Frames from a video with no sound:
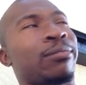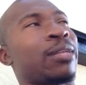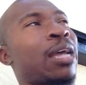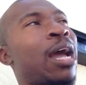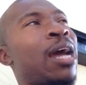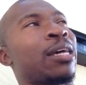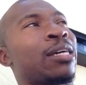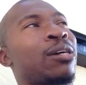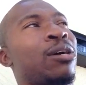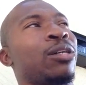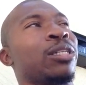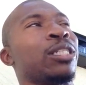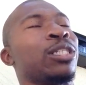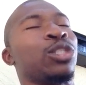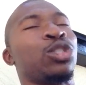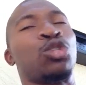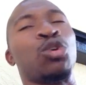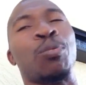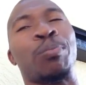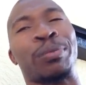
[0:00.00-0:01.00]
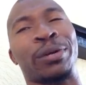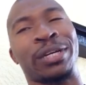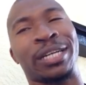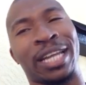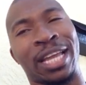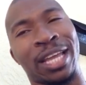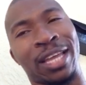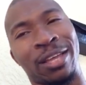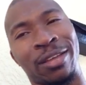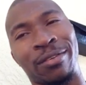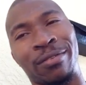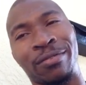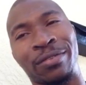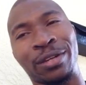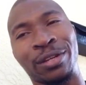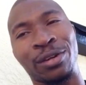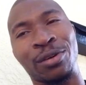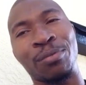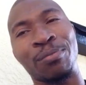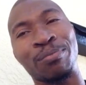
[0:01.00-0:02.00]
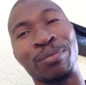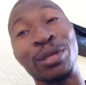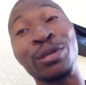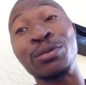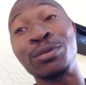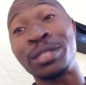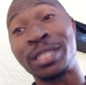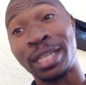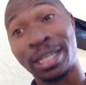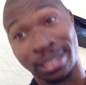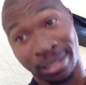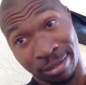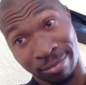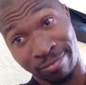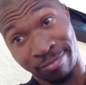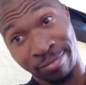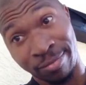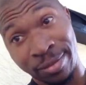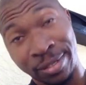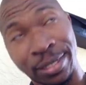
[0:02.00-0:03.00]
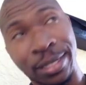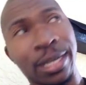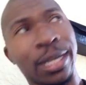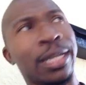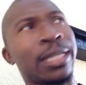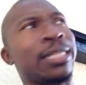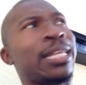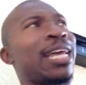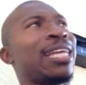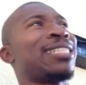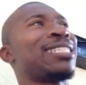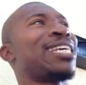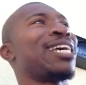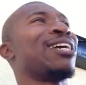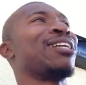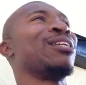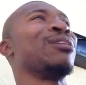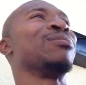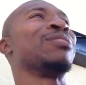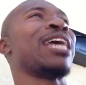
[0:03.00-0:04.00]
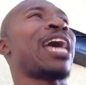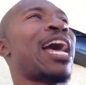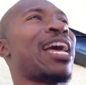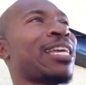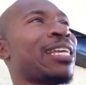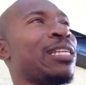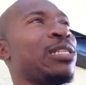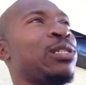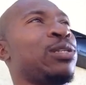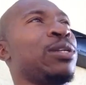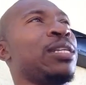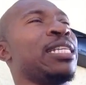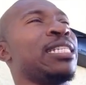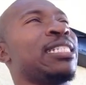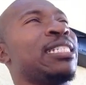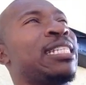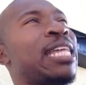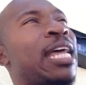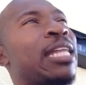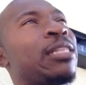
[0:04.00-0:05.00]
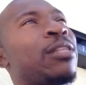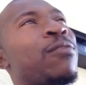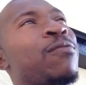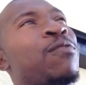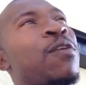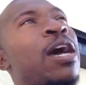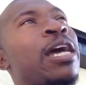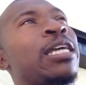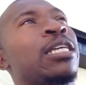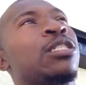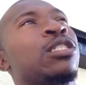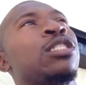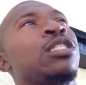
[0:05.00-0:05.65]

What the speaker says: I call it Super Dave, you know, music that tell them that I can do this death-defying